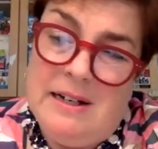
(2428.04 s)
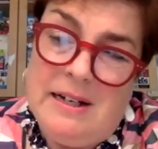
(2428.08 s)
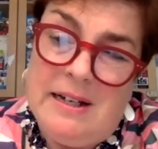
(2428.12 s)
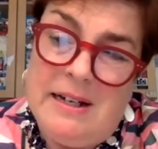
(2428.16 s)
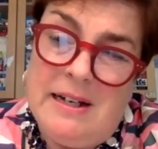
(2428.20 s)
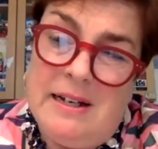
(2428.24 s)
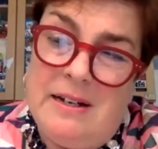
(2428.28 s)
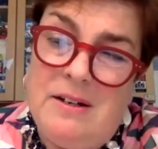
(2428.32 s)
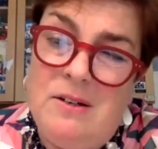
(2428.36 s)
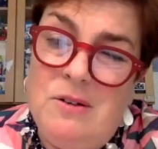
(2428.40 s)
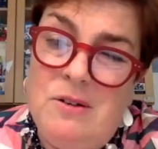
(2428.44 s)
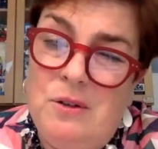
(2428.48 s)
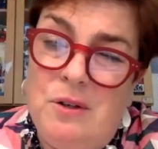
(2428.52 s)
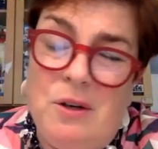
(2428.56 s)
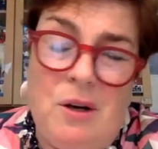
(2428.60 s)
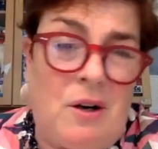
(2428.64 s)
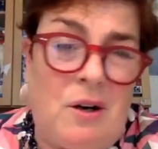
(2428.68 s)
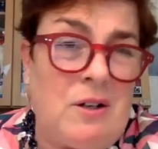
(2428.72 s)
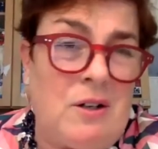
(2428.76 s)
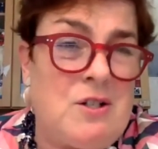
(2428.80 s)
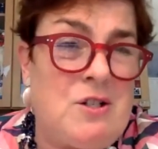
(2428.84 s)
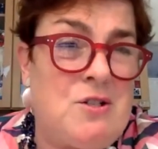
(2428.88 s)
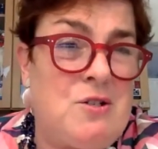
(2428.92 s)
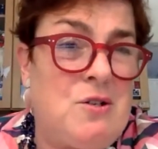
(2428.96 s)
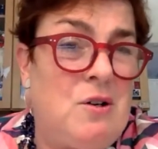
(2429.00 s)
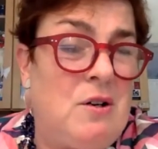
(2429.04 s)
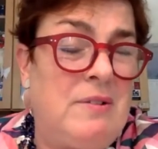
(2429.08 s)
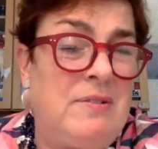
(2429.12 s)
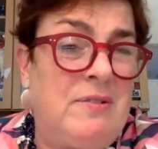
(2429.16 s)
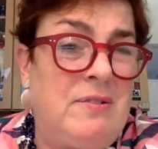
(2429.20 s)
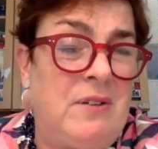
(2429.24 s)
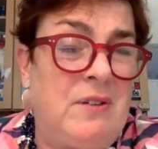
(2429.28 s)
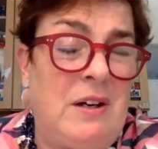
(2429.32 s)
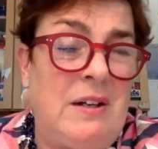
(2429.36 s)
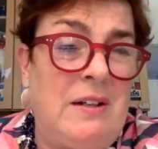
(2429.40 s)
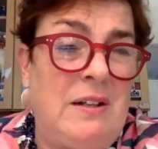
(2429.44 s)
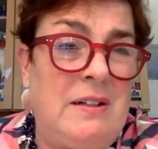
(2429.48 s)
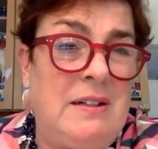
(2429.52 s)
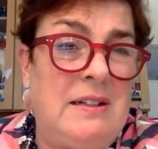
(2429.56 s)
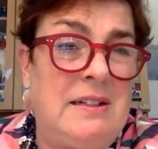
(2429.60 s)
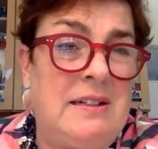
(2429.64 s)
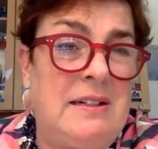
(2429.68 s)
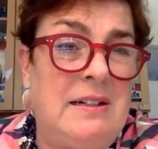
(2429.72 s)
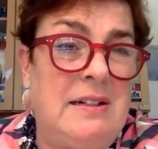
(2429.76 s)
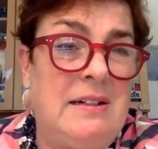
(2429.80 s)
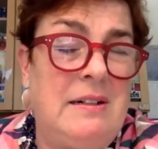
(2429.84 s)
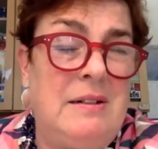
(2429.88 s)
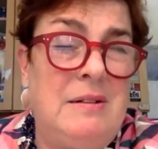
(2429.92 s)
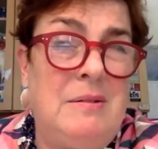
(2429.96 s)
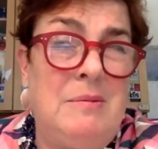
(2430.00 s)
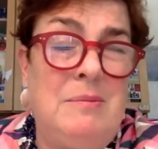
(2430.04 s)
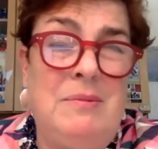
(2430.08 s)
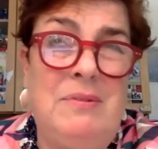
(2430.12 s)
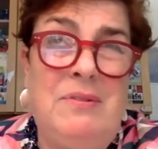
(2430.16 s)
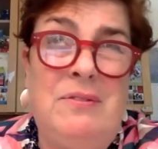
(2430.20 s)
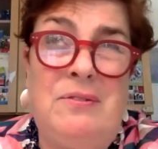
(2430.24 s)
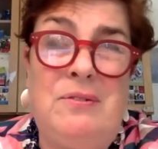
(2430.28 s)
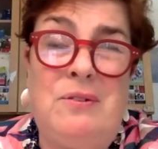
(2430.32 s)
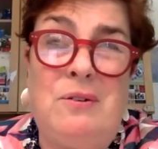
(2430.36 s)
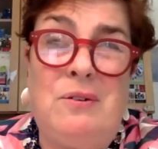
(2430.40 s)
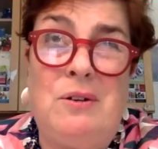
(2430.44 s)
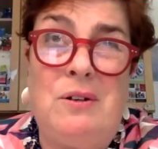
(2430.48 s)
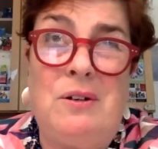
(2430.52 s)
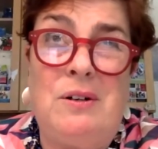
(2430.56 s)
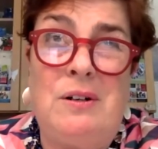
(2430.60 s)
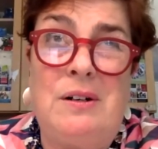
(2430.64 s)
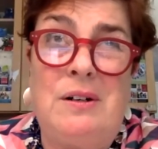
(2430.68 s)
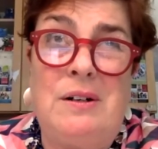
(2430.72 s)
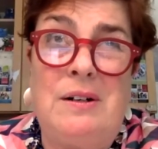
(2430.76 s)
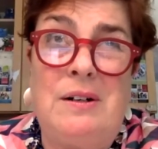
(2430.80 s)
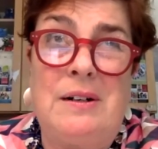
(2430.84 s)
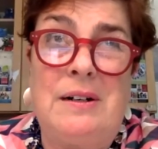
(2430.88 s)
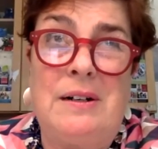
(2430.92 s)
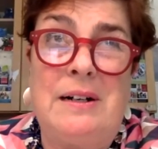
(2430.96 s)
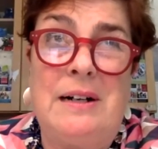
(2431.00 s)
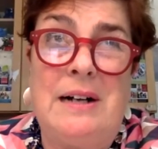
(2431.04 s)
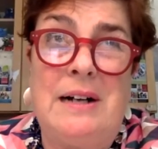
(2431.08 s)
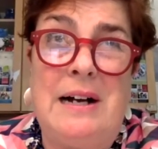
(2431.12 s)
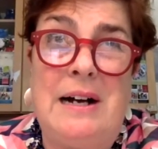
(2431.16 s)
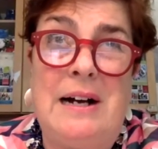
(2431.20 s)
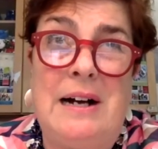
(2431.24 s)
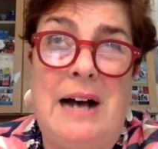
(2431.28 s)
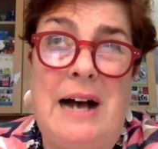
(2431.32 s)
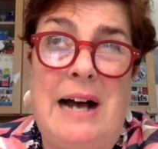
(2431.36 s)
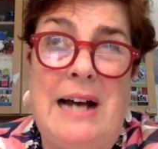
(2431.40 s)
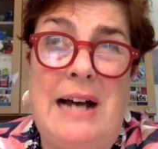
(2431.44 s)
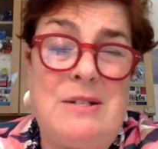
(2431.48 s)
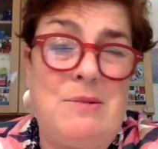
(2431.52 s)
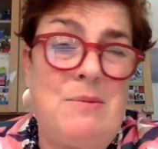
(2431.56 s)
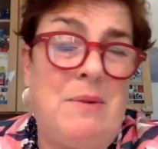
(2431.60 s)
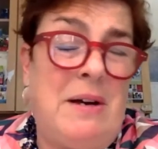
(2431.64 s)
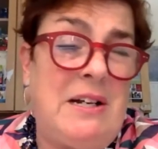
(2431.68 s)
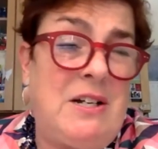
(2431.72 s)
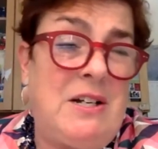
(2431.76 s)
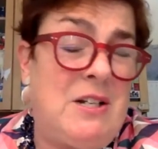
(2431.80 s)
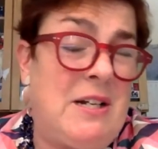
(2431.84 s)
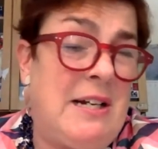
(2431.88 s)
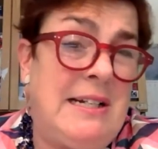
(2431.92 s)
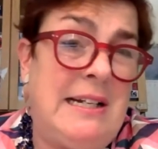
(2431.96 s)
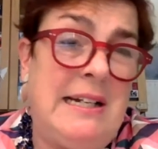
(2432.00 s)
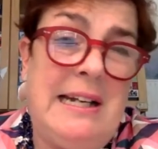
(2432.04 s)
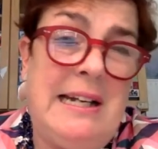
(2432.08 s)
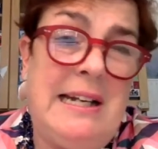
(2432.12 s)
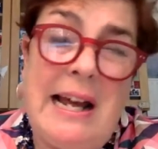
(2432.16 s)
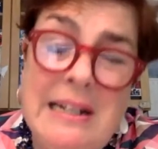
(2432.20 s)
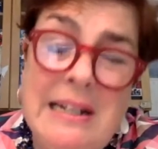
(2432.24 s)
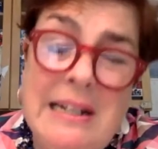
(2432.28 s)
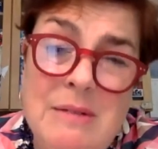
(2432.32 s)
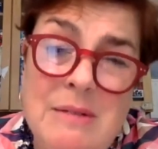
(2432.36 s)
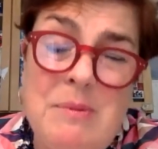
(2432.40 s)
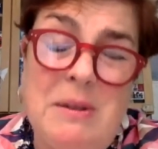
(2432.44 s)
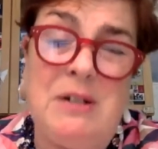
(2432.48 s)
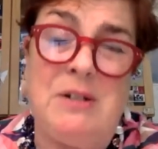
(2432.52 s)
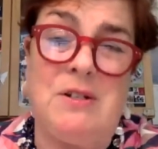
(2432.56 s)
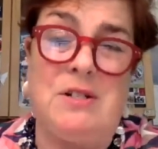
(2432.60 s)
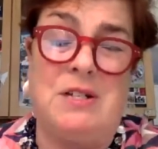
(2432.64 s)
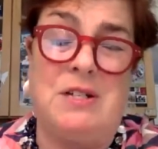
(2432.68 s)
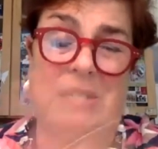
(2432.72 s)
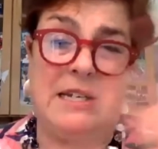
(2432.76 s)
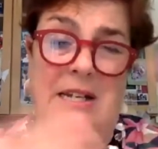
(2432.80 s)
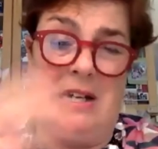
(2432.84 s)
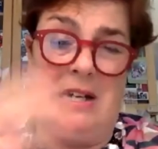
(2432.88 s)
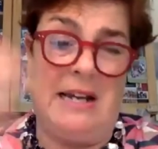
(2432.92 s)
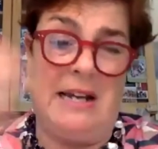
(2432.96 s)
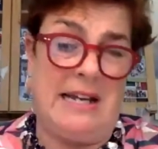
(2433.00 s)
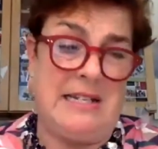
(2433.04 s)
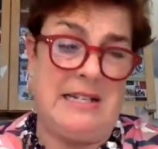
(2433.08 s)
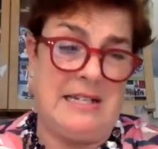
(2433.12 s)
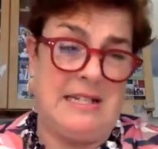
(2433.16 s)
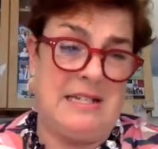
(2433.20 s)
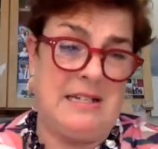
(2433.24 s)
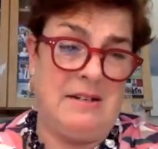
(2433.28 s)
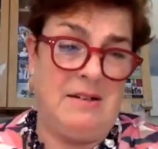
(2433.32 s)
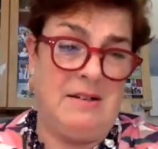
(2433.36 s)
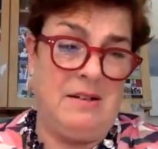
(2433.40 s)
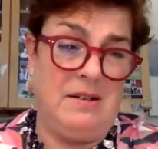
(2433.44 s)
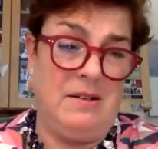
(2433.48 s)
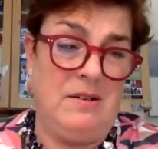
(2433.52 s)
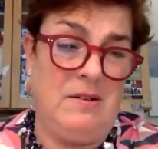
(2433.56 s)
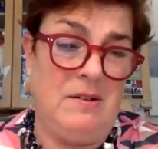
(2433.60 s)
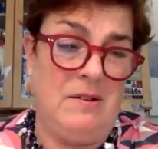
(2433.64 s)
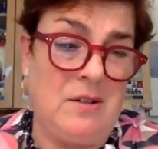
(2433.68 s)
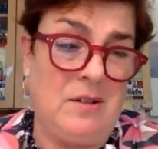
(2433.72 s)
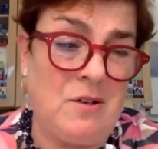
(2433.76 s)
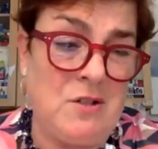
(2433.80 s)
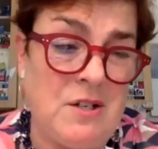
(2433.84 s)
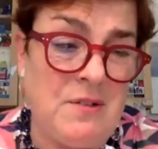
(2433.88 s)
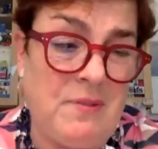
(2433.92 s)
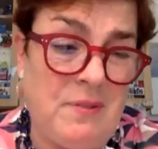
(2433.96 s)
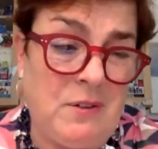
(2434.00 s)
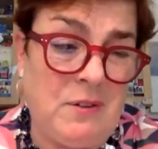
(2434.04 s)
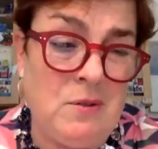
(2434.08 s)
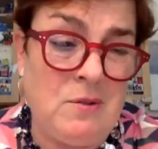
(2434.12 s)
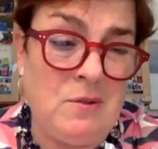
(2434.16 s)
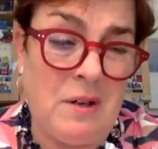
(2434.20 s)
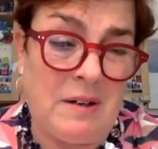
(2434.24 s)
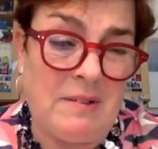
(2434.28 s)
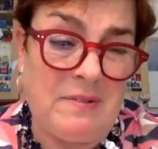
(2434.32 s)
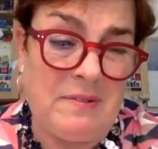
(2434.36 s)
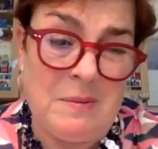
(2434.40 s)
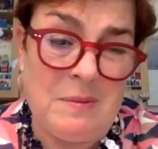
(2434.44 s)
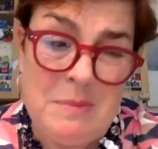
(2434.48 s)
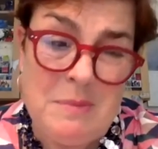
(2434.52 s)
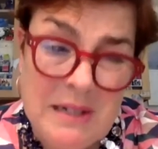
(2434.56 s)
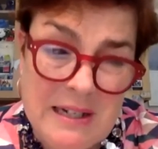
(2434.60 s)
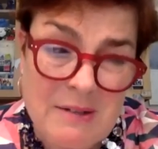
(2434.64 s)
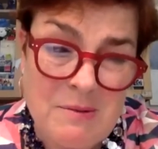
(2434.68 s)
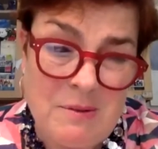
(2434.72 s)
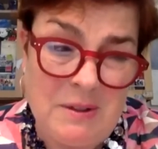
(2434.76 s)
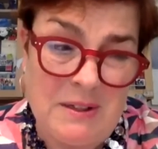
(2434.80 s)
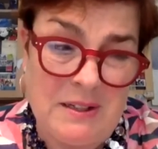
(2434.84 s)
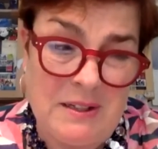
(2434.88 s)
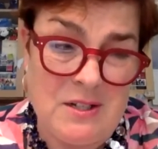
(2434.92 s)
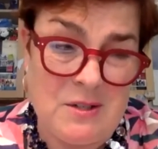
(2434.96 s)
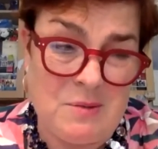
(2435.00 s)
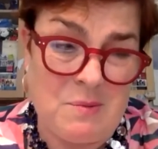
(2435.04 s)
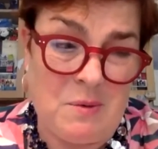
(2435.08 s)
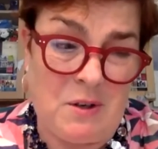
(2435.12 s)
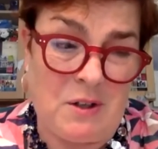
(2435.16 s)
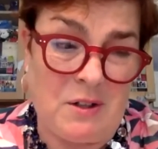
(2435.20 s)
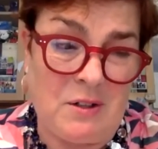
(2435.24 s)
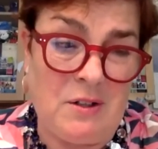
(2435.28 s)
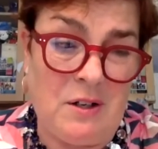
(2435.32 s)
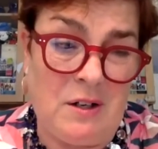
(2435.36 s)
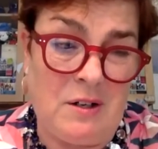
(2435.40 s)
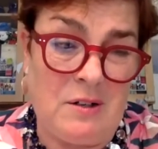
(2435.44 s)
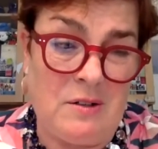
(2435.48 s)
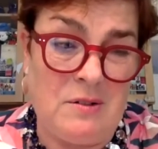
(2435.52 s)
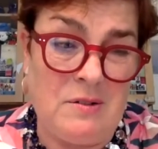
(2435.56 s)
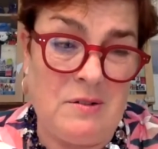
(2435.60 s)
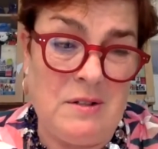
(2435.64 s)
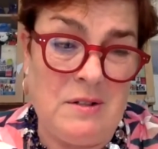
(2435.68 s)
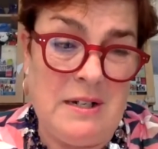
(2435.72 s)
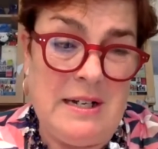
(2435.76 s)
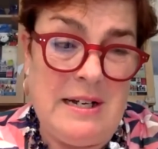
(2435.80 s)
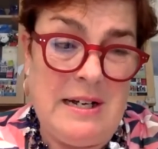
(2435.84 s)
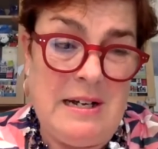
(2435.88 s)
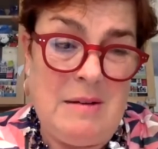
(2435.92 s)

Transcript: New York storefront for Eyes Wide Shut in London, because, as those of you who are familiar with his work know,